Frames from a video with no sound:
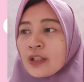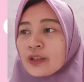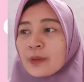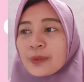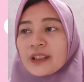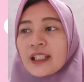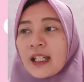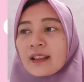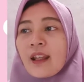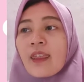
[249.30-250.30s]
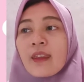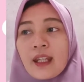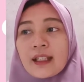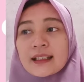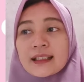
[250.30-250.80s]
to protect the
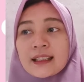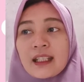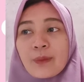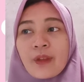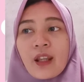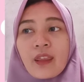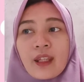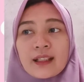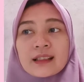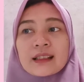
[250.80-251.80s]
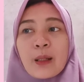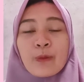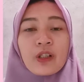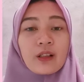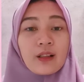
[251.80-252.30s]
things, keep the things
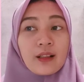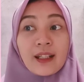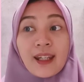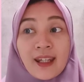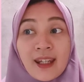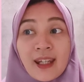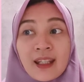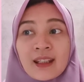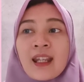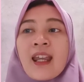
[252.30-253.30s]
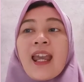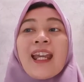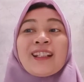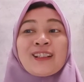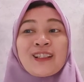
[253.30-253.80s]
somewhere clean,
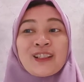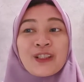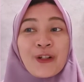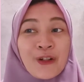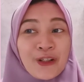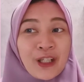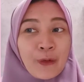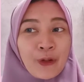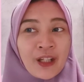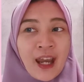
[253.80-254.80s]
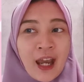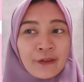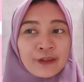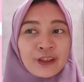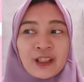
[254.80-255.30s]
and so they won't
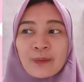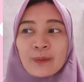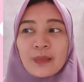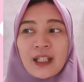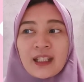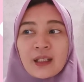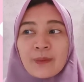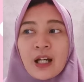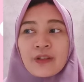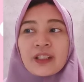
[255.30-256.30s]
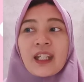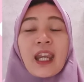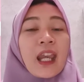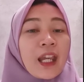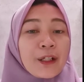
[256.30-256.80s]
have to complain about
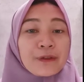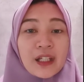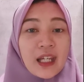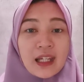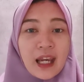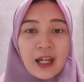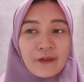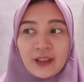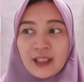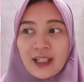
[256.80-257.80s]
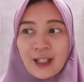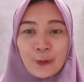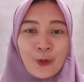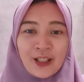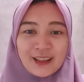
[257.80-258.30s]
carrying everything
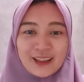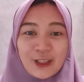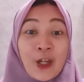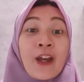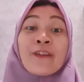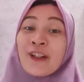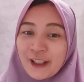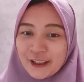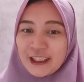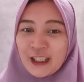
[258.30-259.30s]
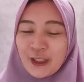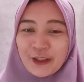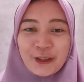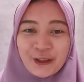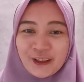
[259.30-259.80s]
at once. You have lockers at your
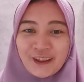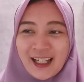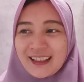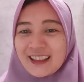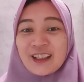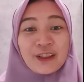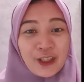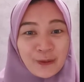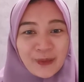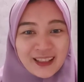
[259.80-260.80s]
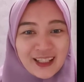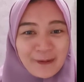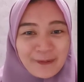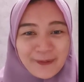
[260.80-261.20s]
school, right? Do you miss them?